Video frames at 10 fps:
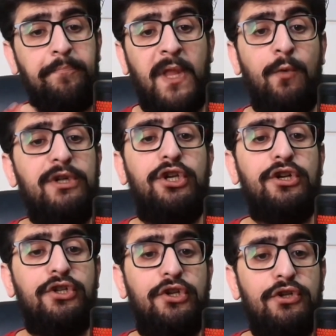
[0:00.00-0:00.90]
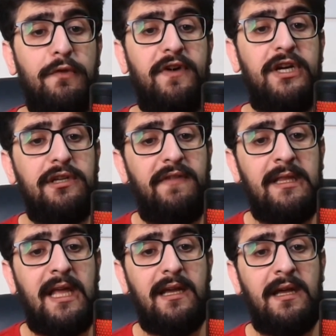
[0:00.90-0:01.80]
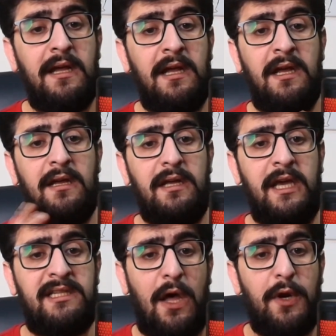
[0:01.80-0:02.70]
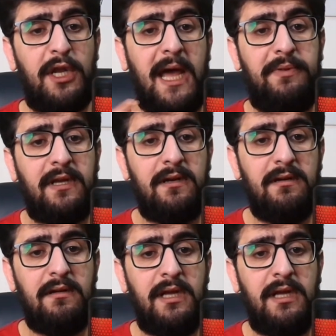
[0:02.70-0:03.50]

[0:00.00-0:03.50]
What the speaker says: What's your excuse with Virgil van Dijk? He's our captain.